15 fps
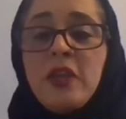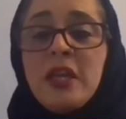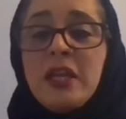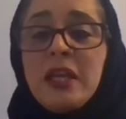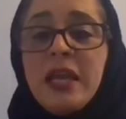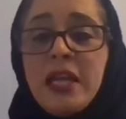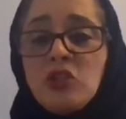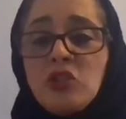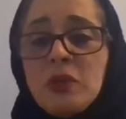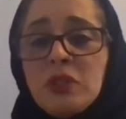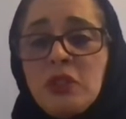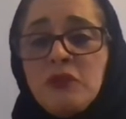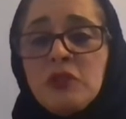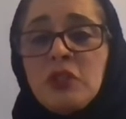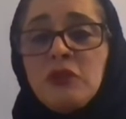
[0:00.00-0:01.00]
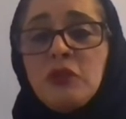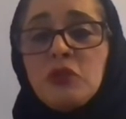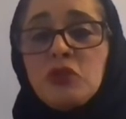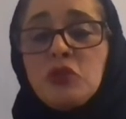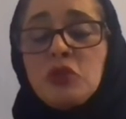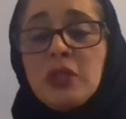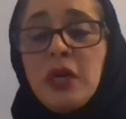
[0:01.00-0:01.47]
The engagement of civil
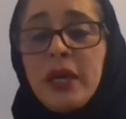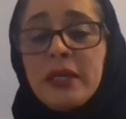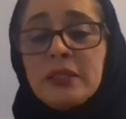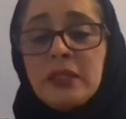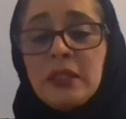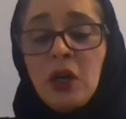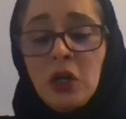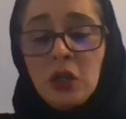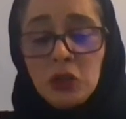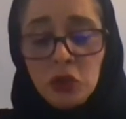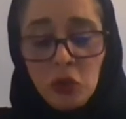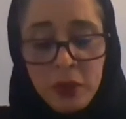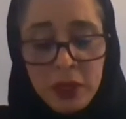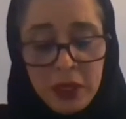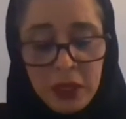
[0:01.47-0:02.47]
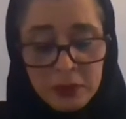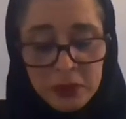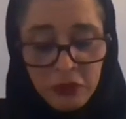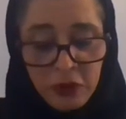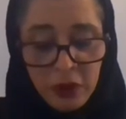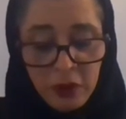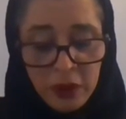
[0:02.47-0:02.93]
society also becomes
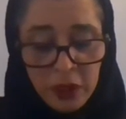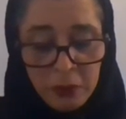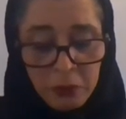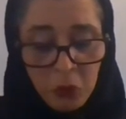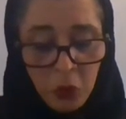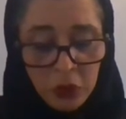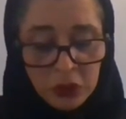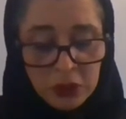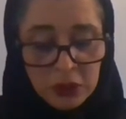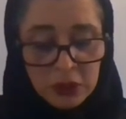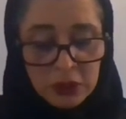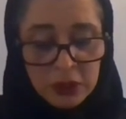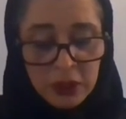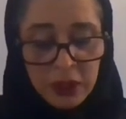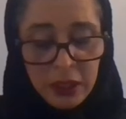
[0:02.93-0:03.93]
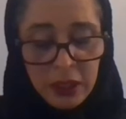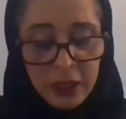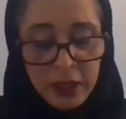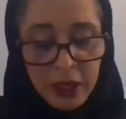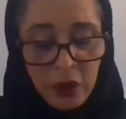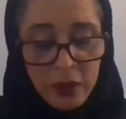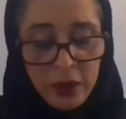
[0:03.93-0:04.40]
a very important
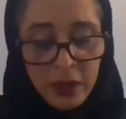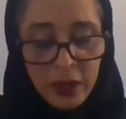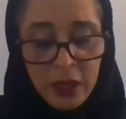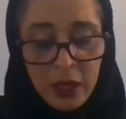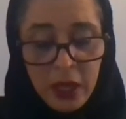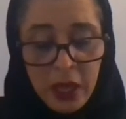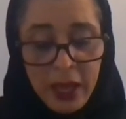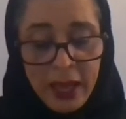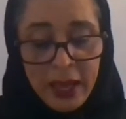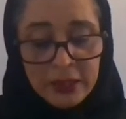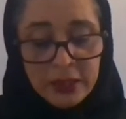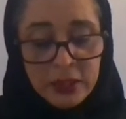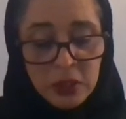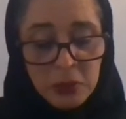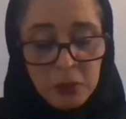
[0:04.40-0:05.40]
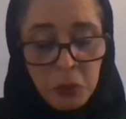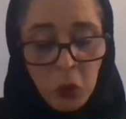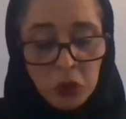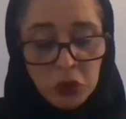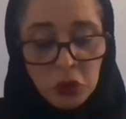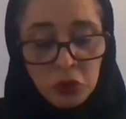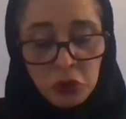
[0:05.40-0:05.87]
area, and it's
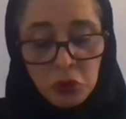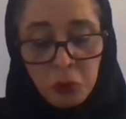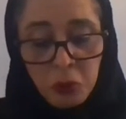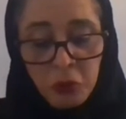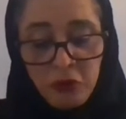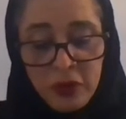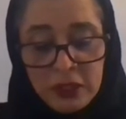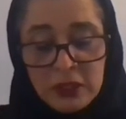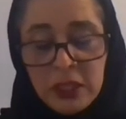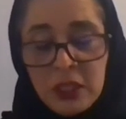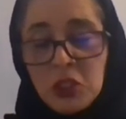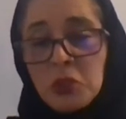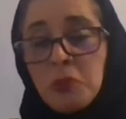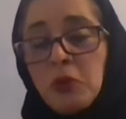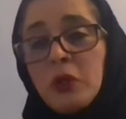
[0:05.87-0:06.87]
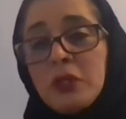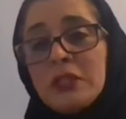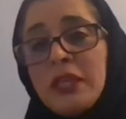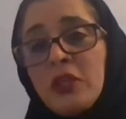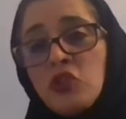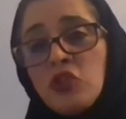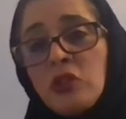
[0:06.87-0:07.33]
important to prevent
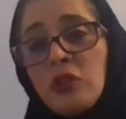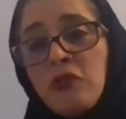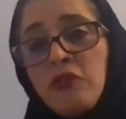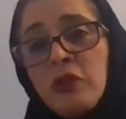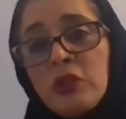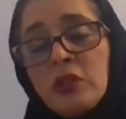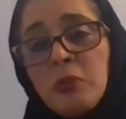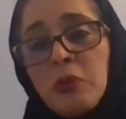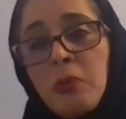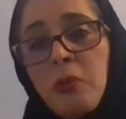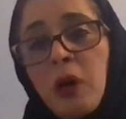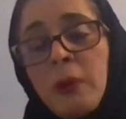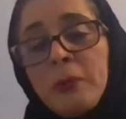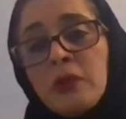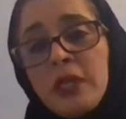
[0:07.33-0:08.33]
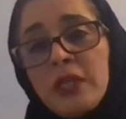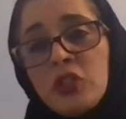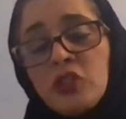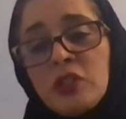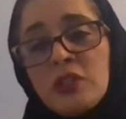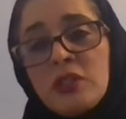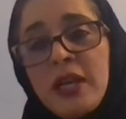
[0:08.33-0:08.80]
exploitation of vulnerable
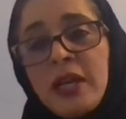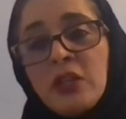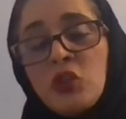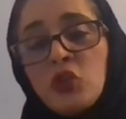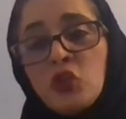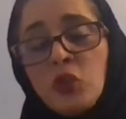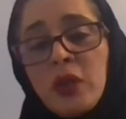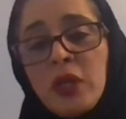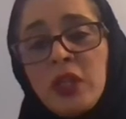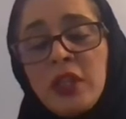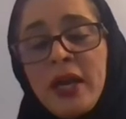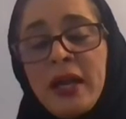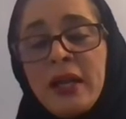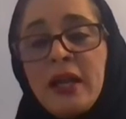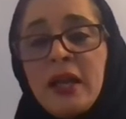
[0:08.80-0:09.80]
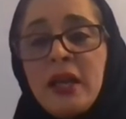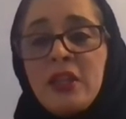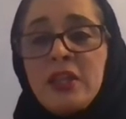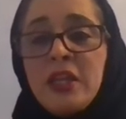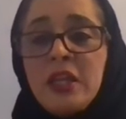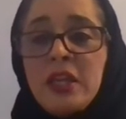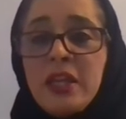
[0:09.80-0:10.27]
populations and ensuring that
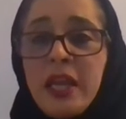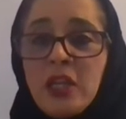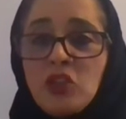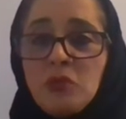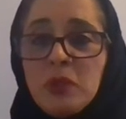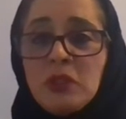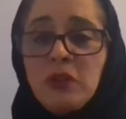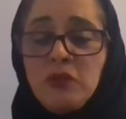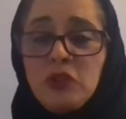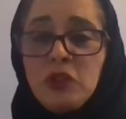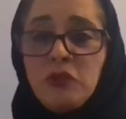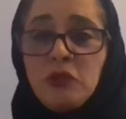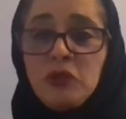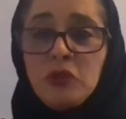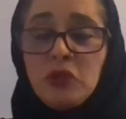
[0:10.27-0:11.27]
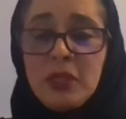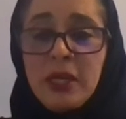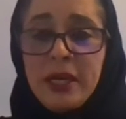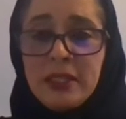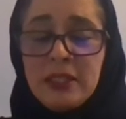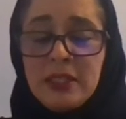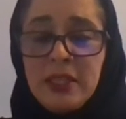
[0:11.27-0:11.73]
the engagement of civil
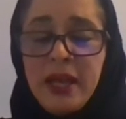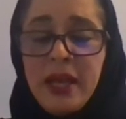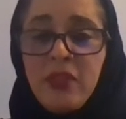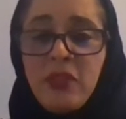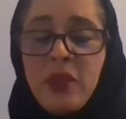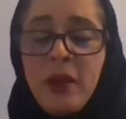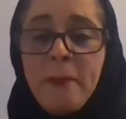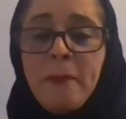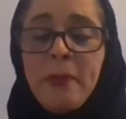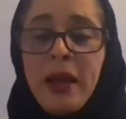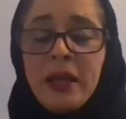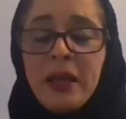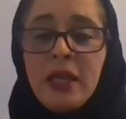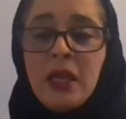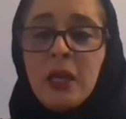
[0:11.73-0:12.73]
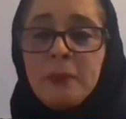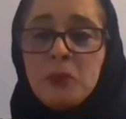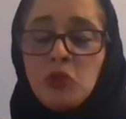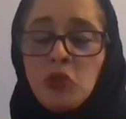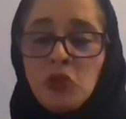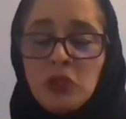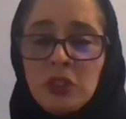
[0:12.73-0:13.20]
society and them backing up
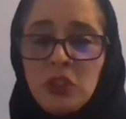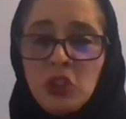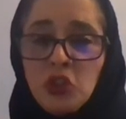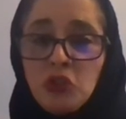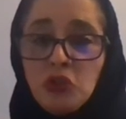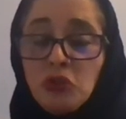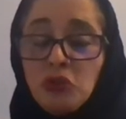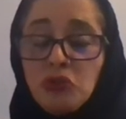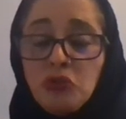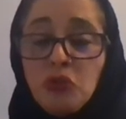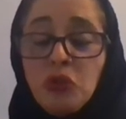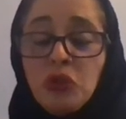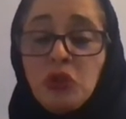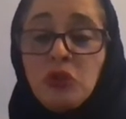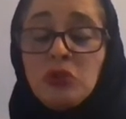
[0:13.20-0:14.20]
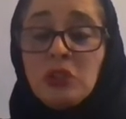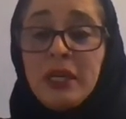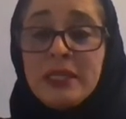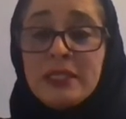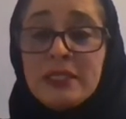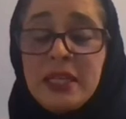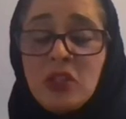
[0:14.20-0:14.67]
certain digital tool
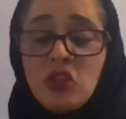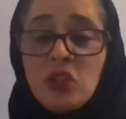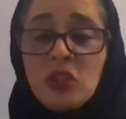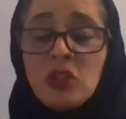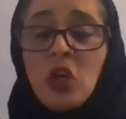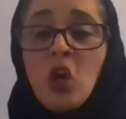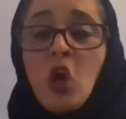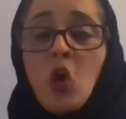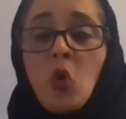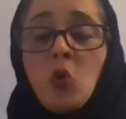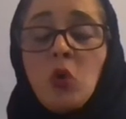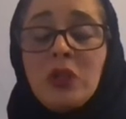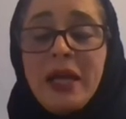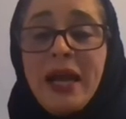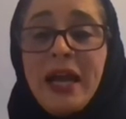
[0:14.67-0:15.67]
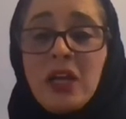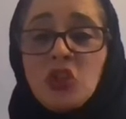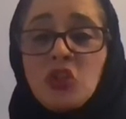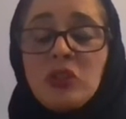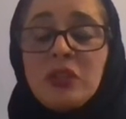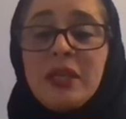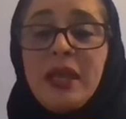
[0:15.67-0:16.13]
utilizations will
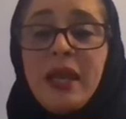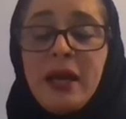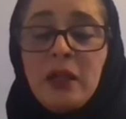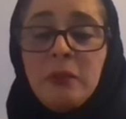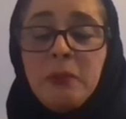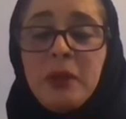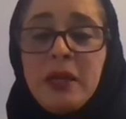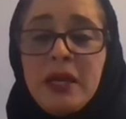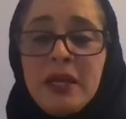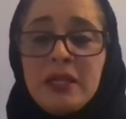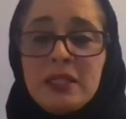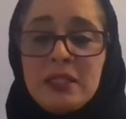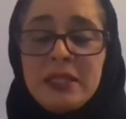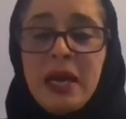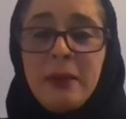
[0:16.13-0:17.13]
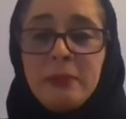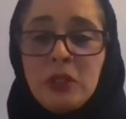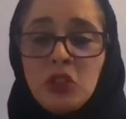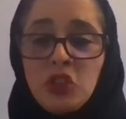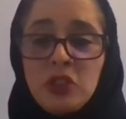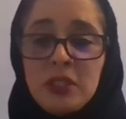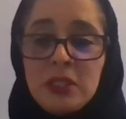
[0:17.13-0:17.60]
actually help
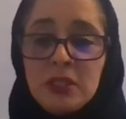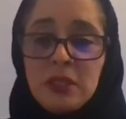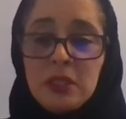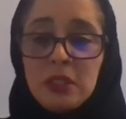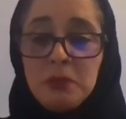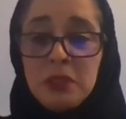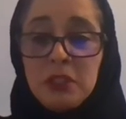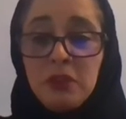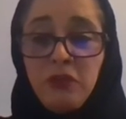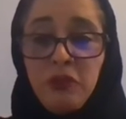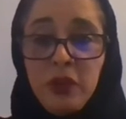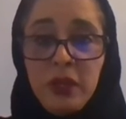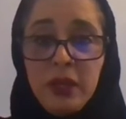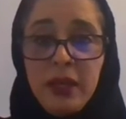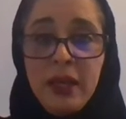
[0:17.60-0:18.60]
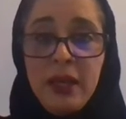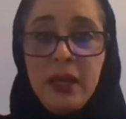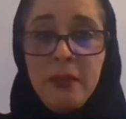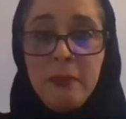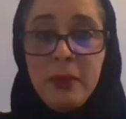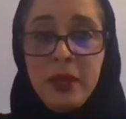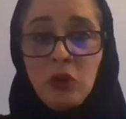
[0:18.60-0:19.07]
establish this specific
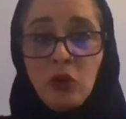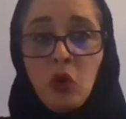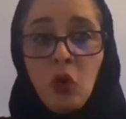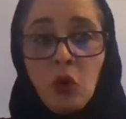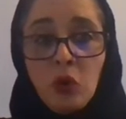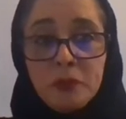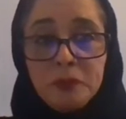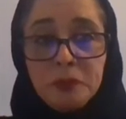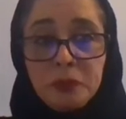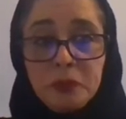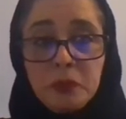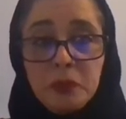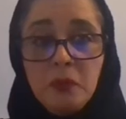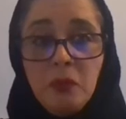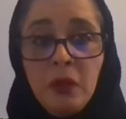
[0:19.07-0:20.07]
aim and goal.